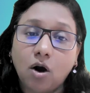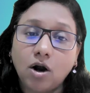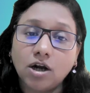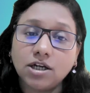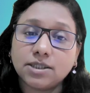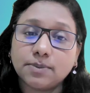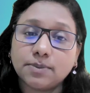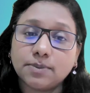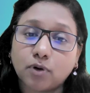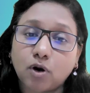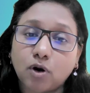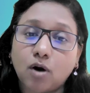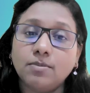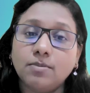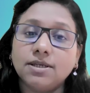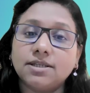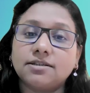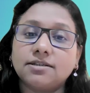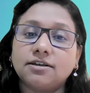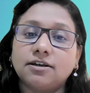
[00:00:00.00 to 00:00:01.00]
God's
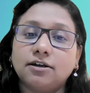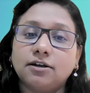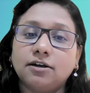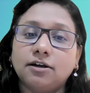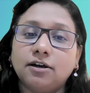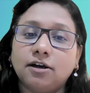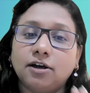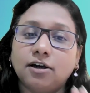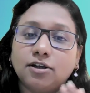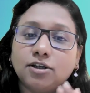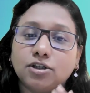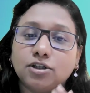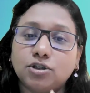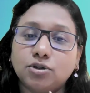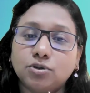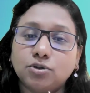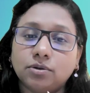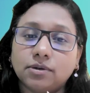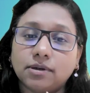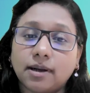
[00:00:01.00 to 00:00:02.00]
promise
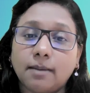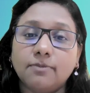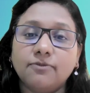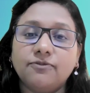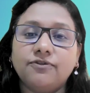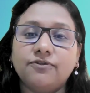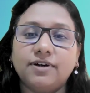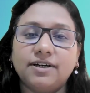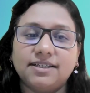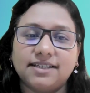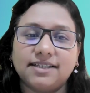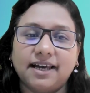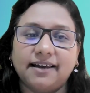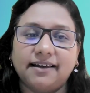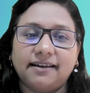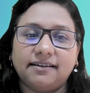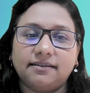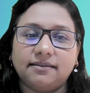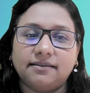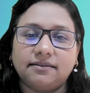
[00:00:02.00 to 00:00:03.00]
to comfort
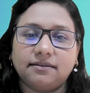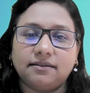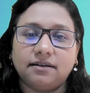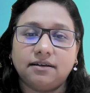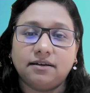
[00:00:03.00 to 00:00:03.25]
Zion.